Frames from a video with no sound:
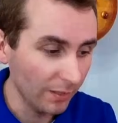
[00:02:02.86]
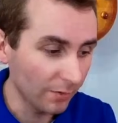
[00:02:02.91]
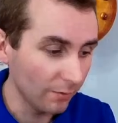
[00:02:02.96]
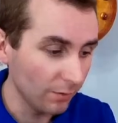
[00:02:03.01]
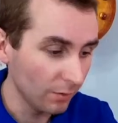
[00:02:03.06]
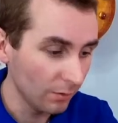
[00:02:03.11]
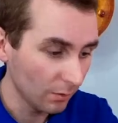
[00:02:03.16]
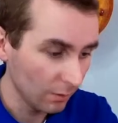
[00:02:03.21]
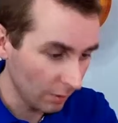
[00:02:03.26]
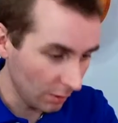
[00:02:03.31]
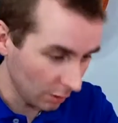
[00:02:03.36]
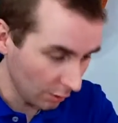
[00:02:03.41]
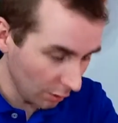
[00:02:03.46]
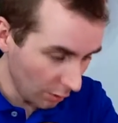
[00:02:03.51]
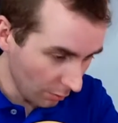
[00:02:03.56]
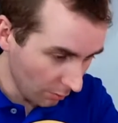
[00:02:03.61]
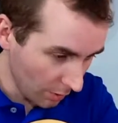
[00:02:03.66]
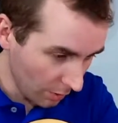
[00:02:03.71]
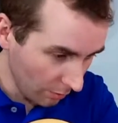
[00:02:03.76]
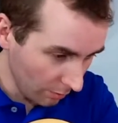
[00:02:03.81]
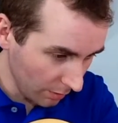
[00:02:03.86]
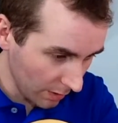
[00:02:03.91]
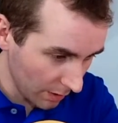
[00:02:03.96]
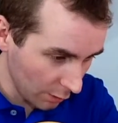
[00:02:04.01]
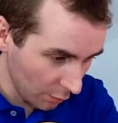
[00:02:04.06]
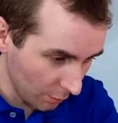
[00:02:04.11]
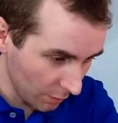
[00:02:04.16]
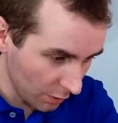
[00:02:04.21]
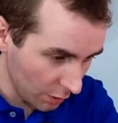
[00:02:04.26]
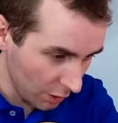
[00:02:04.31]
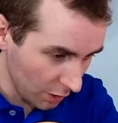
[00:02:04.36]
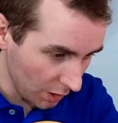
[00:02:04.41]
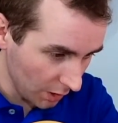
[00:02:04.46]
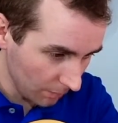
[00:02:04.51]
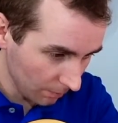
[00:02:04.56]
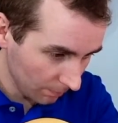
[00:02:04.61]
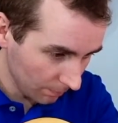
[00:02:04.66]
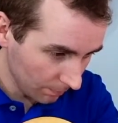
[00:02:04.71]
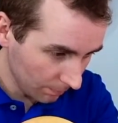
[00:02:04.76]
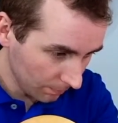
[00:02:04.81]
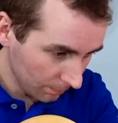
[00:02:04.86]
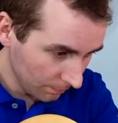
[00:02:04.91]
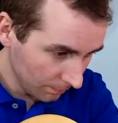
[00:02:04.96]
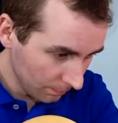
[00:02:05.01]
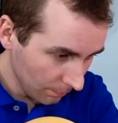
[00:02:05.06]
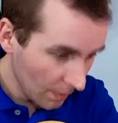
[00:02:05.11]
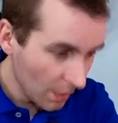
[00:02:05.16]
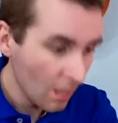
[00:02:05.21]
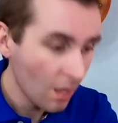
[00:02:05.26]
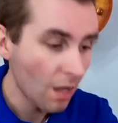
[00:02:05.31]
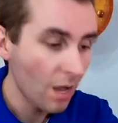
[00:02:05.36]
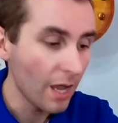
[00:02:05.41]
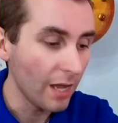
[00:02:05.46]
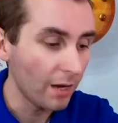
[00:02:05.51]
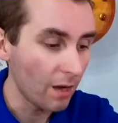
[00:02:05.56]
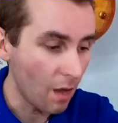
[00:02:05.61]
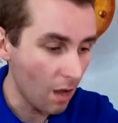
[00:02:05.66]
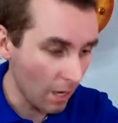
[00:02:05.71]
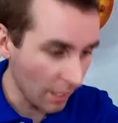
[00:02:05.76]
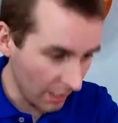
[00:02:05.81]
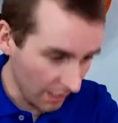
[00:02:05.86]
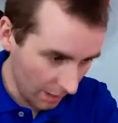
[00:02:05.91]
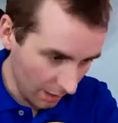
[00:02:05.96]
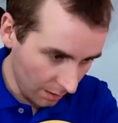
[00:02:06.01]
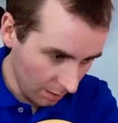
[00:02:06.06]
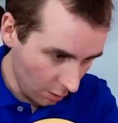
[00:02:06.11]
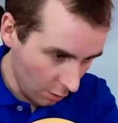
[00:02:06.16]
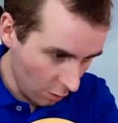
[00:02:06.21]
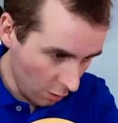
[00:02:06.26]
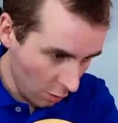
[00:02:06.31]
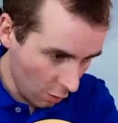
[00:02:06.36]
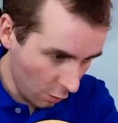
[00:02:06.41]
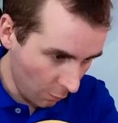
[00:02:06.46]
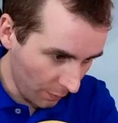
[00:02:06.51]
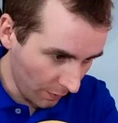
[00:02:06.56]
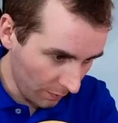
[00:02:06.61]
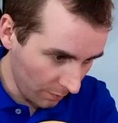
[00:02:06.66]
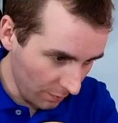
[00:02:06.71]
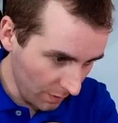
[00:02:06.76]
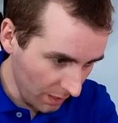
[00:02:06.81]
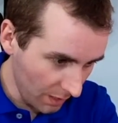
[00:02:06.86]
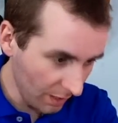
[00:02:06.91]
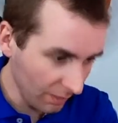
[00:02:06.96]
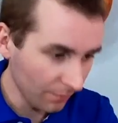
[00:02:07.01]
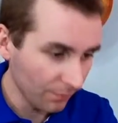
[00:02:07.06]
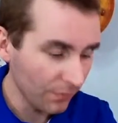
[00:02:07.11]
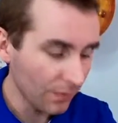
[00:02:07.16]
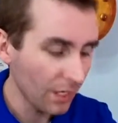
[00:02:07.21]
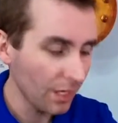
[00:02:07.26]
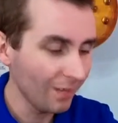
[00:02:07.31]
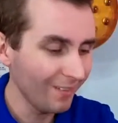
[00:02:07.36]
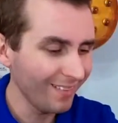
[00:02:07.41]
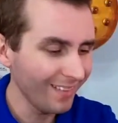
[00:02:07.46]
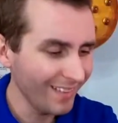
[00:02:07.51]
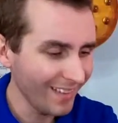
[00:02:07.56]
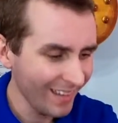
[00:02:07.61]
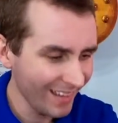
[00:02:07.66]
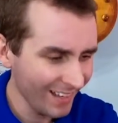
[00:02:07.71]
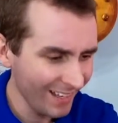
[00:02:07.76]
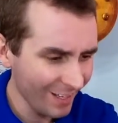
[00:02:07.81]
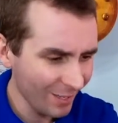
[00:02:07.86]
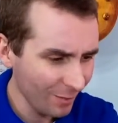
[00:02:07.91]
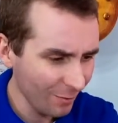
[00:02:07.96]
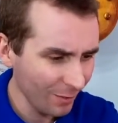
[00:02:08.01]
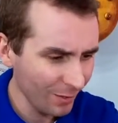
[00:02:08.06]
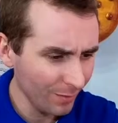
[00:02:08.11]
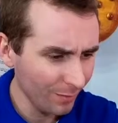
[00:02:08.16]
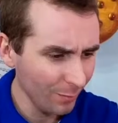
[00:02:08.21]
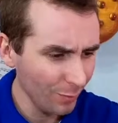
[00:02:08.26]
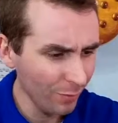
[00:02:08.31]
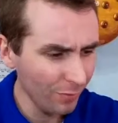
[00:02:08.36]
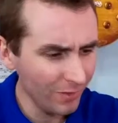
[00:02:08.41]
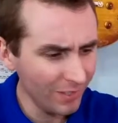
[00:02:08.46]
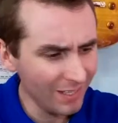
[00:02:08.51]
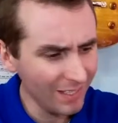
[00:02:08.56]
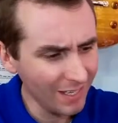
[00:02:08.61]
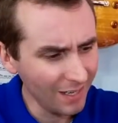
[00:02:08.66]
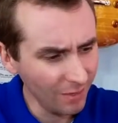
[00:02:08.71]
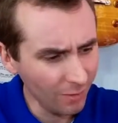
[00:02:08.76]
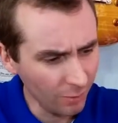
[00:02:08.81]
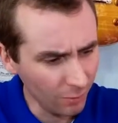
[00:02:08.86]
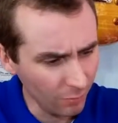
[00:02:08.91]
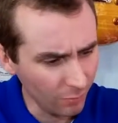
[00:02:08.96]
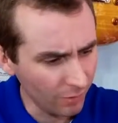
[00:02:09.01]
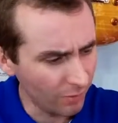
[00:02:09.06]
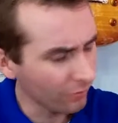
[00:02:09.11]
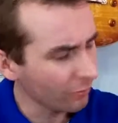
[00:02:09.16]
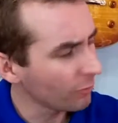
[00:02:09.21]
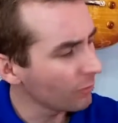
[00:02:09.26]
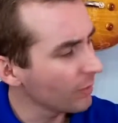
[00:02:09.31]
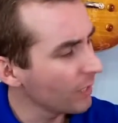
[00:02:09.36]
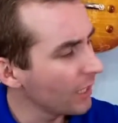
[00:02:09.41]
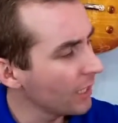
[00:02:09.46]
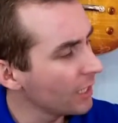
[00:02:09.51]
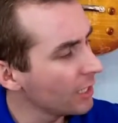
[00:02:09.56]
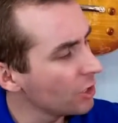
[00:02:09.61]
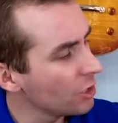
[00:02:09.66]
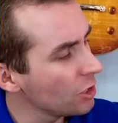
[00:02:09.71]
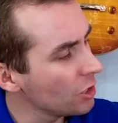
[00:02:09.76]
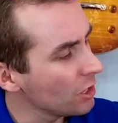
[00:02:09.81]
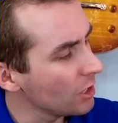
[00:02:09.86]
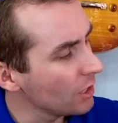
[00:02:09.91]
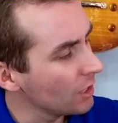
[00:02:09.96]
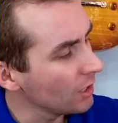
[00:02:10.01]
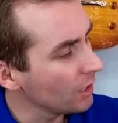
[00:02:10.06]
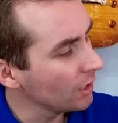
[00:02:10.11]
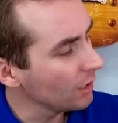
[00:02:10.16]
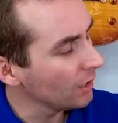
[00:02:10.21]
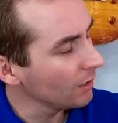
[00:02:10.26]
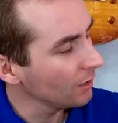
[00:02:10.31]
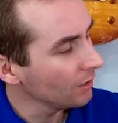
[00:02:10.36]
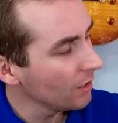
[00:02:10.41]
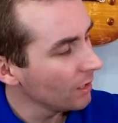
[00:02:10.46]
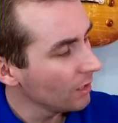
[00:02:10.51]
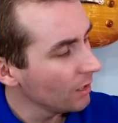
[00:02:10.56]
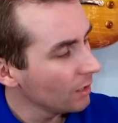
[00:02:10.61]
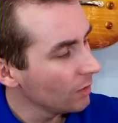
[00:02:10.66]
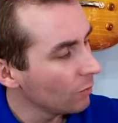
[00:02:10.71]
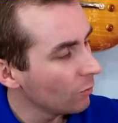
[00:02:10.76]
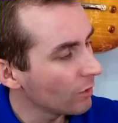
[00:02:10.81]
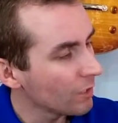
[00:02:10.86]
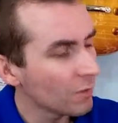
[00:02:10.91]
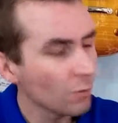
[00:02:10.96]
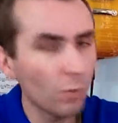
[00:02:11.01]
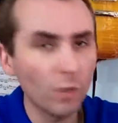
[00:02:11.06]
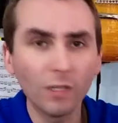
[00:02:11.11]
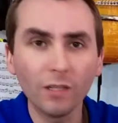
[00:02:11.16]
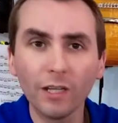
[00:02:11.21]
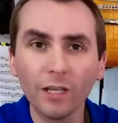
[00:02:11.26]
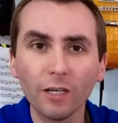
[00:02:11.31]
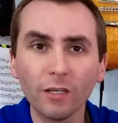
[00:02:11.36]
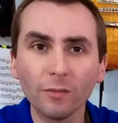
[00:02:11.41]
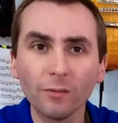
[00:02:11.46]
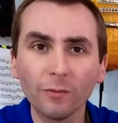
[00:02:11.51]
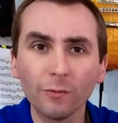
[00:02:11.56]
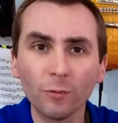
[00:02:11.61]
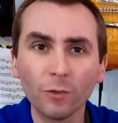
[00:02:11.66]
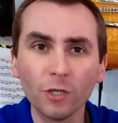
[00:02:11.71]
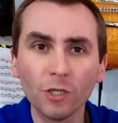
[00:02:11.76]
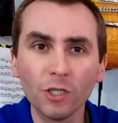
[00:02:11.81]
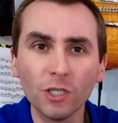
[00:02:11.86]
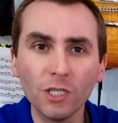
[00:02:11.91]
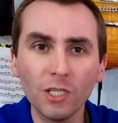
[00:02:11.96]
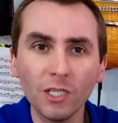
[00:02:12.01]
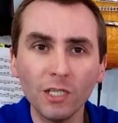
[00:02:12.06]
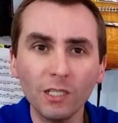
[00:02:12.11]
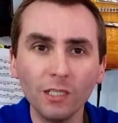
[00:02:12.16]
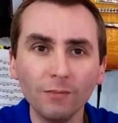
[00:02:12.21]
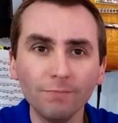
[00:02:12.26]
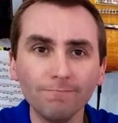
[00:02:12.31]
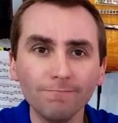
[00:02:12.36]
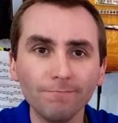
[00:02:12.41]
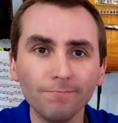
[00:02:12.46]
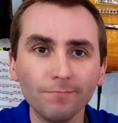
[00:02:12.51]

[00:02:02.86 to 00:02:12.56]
have the low note is open G. And again, open B. And now it moved down 1 from high G. What's one letter before G?